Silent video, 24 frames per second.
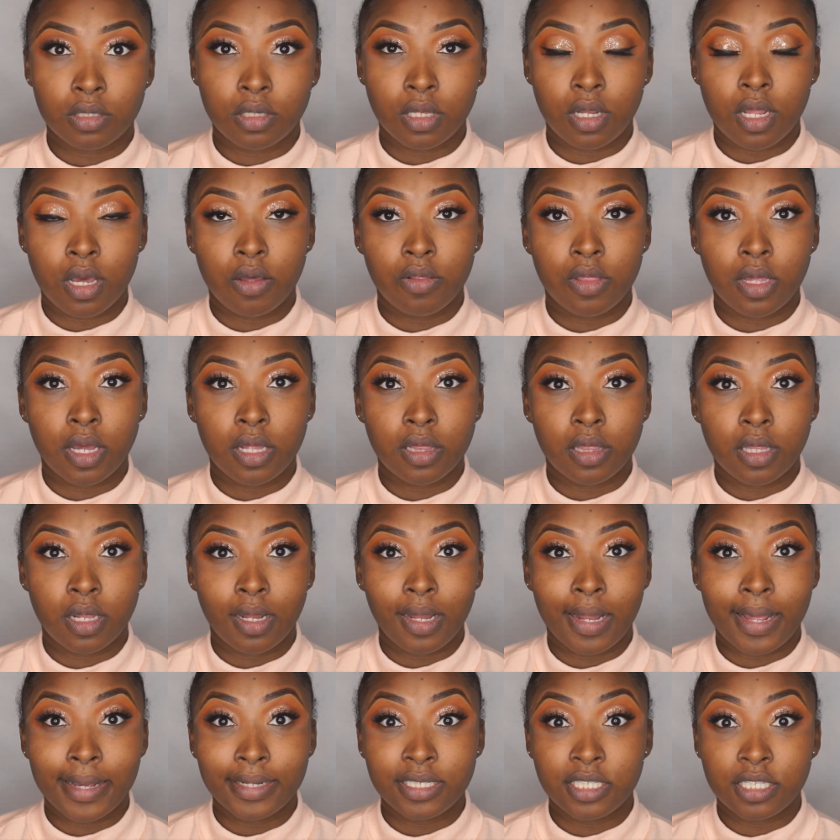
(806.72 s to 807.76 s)
so now that the
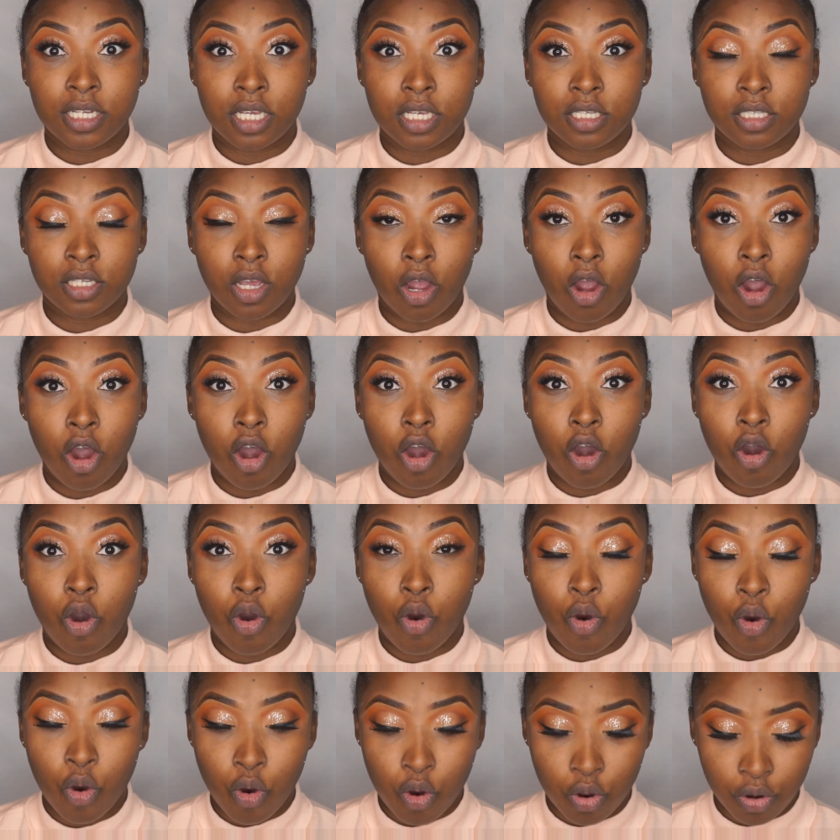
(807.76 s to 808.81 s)
lashes are
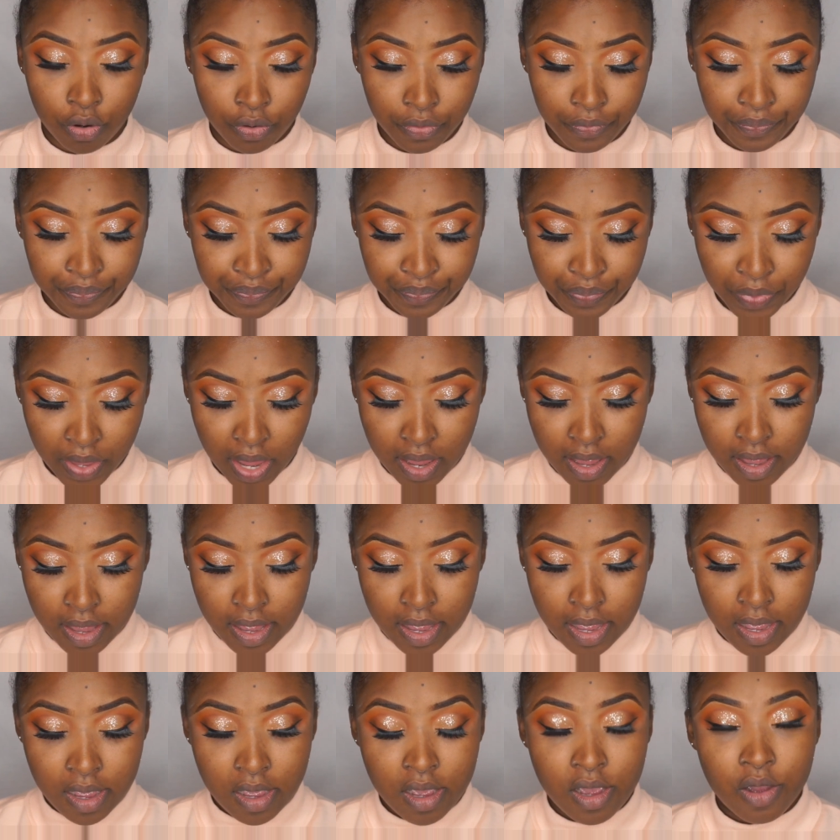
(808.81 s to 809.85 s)
on,
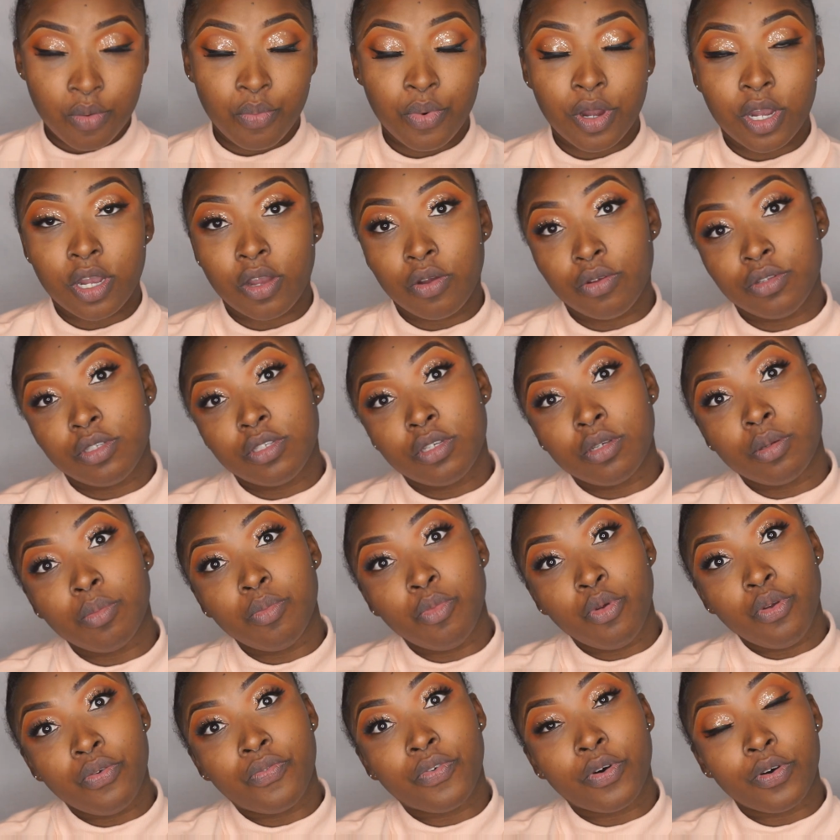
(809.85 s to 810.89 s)
we're going to
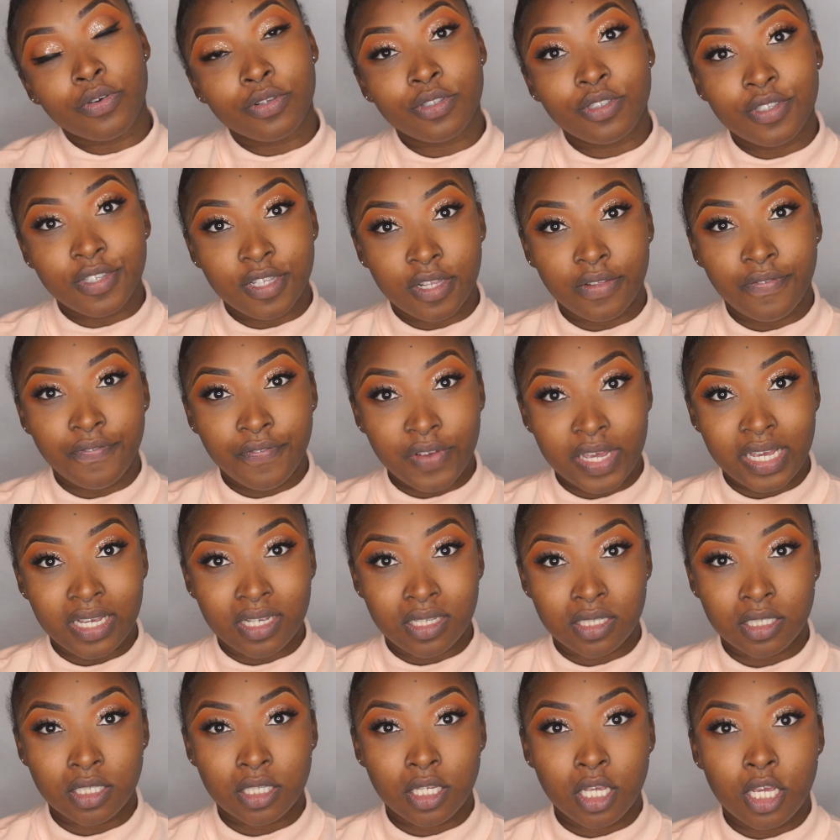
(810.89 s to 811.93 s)
move on to the
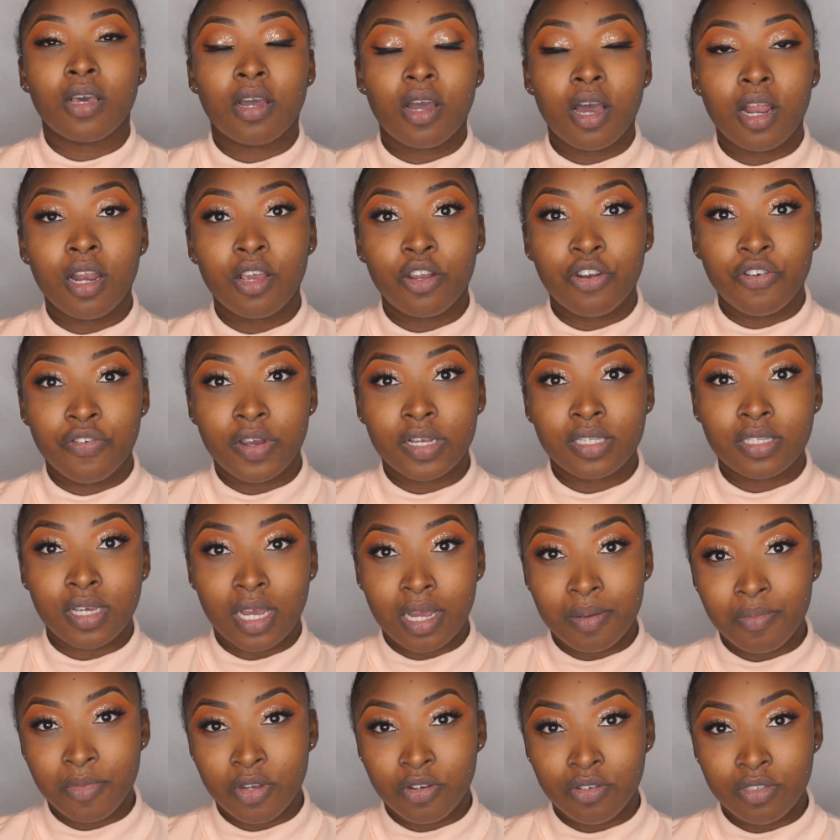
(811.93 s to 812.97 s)
face. The color corrector
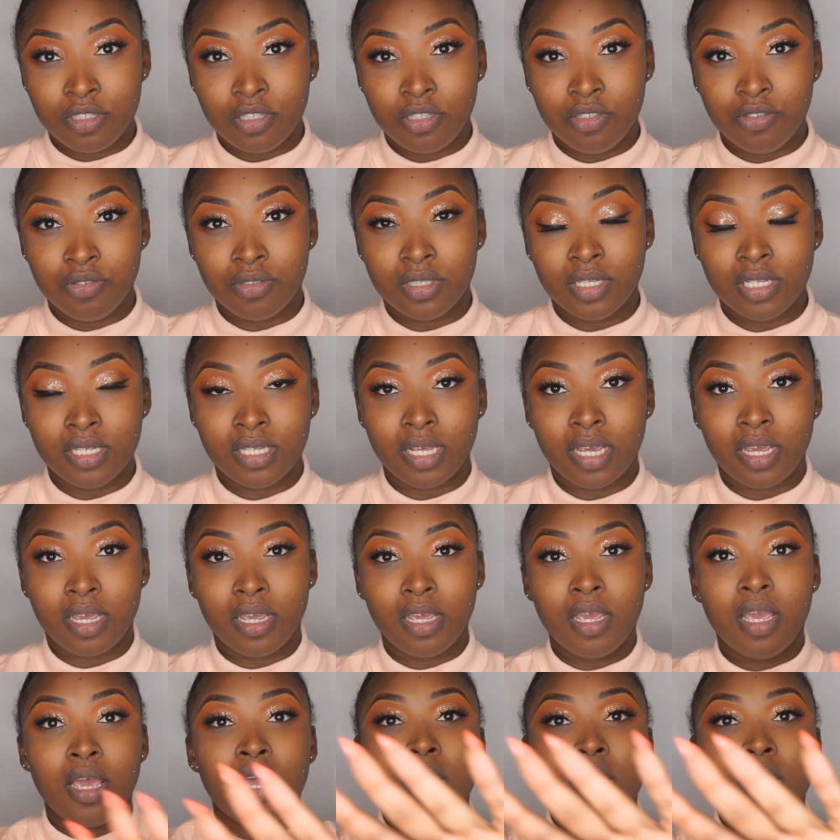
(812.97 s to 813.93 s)
I'm going to use today